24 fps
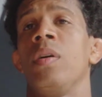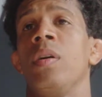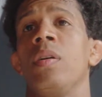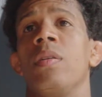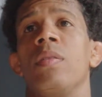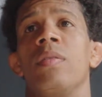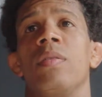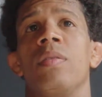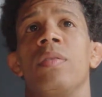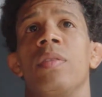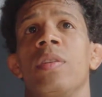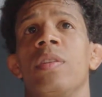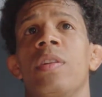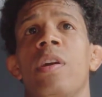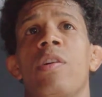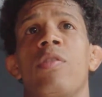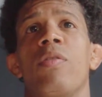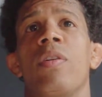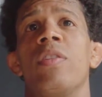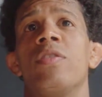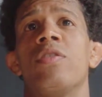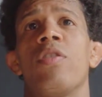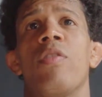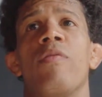Well, he's the
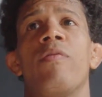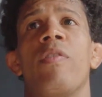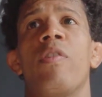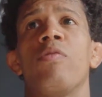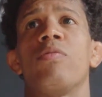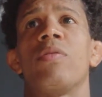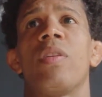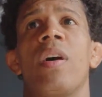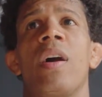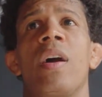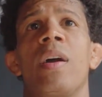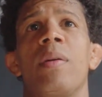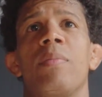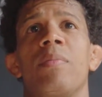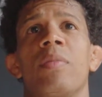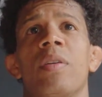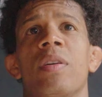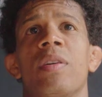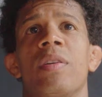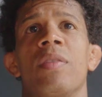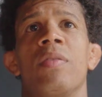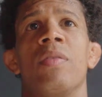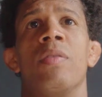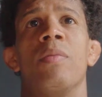greatest of all time.
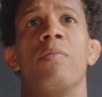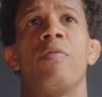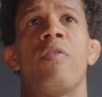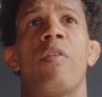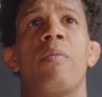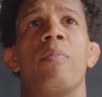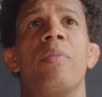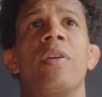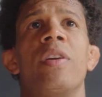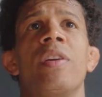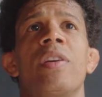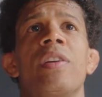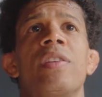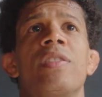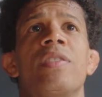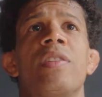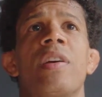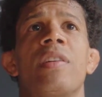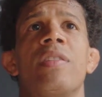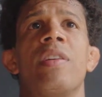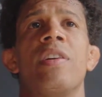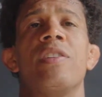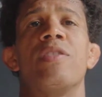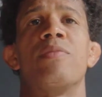For me, he's
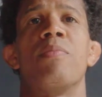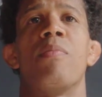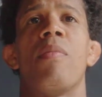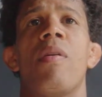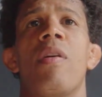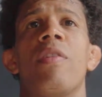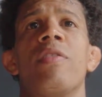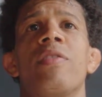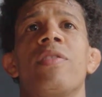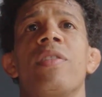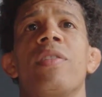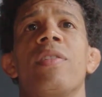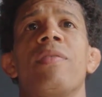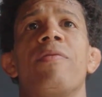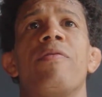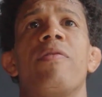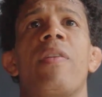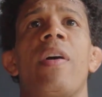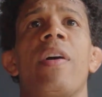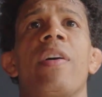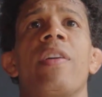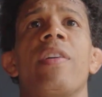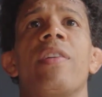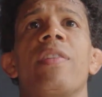uh, the smartest
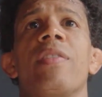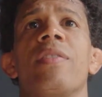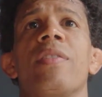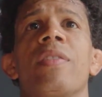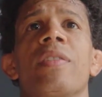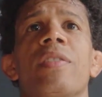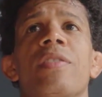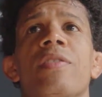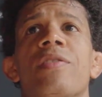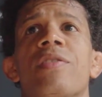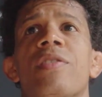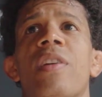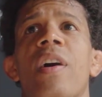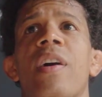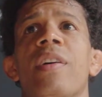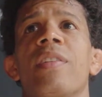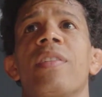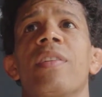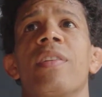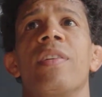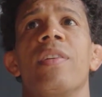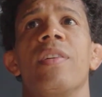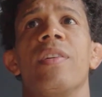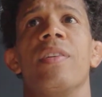fighter
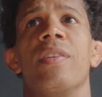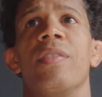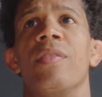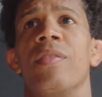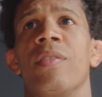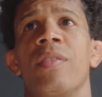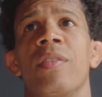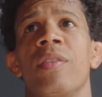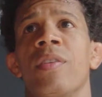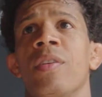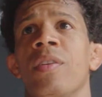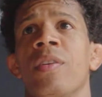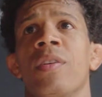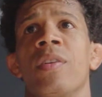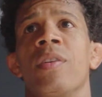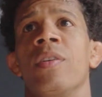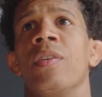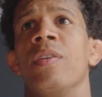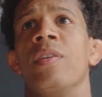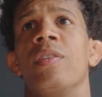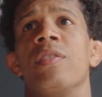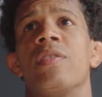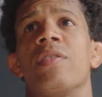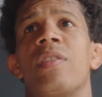inside the.
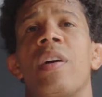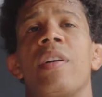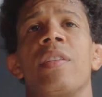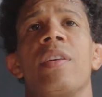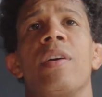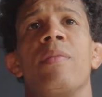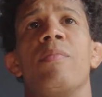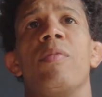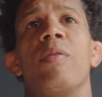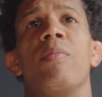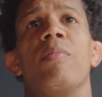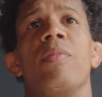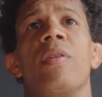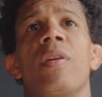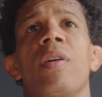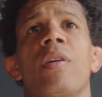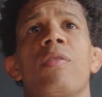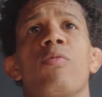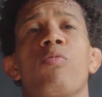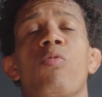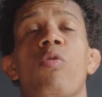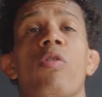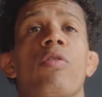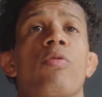Inside the M M A
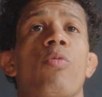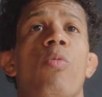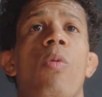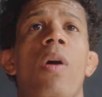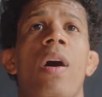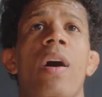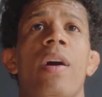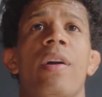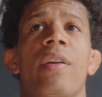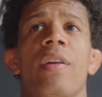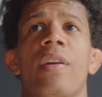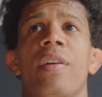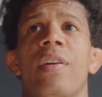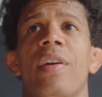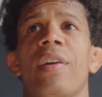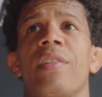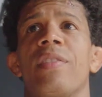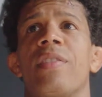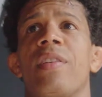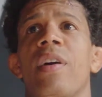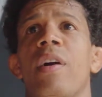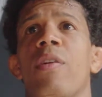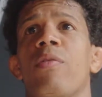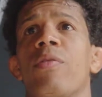worldwide, I
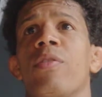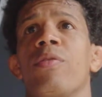can tell